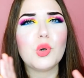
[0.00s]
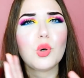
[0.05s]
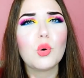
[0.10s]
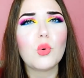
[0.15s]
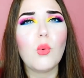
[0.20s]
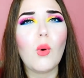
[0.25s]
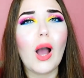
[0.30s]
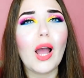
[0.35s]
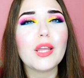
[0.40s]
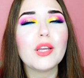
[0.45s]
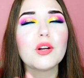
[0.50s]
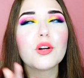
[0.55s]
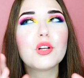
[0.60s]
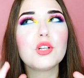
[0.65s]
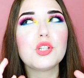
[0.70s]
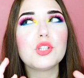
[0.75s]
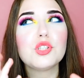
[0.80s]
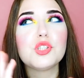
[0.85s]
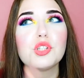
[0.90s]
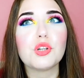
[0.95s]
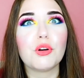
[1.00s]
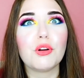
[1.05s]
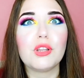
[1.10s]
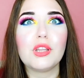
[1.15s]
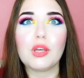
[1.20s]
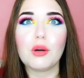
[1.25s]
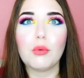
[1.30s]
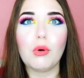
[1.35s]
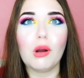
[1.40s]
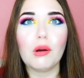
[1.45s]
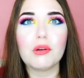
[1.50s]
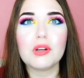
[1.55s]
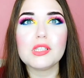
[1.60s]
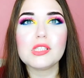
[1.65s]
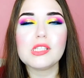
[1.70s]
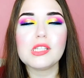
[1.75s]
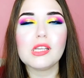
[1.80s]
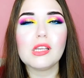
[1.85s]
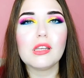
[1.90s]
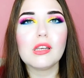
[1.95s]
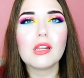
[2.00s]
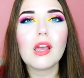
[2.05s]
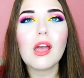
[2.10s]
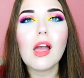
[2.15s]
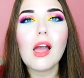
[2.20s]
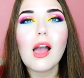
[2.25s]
acquired during the quarantine.